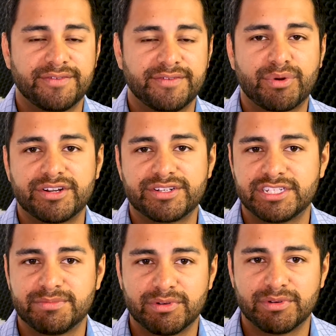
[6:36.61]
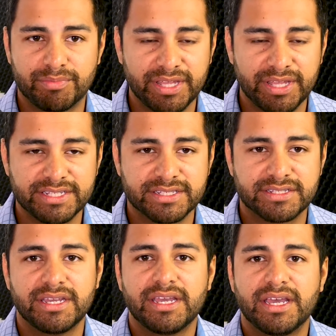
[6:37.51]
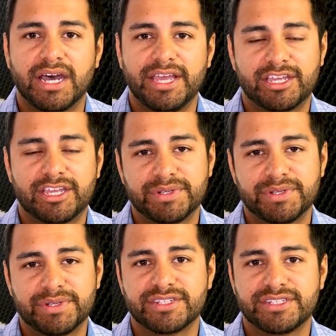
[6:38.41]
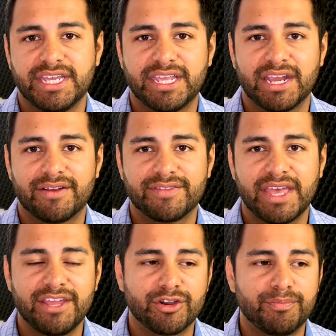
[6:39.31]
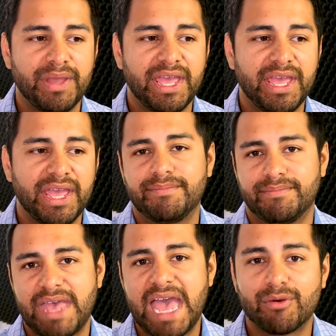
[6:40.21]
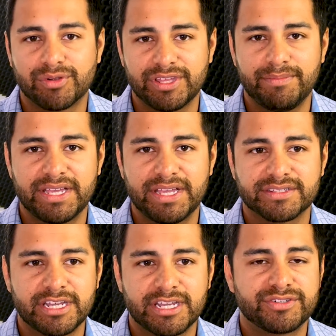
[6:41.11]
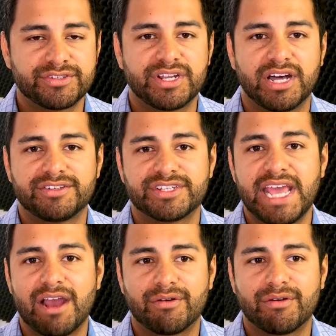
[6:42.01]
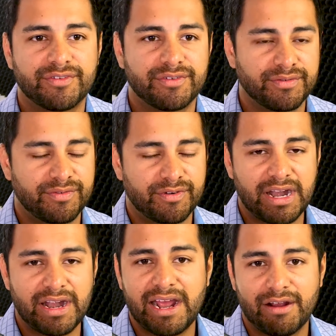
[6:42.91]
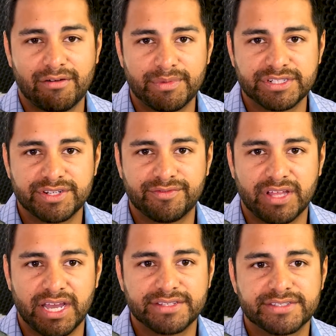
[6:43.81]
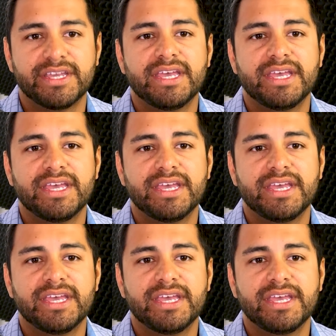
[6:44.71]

If parts need to be replaced, it could potentially take care of that. And you're paying hourly, basically a couple $100 an hour for however much it flies,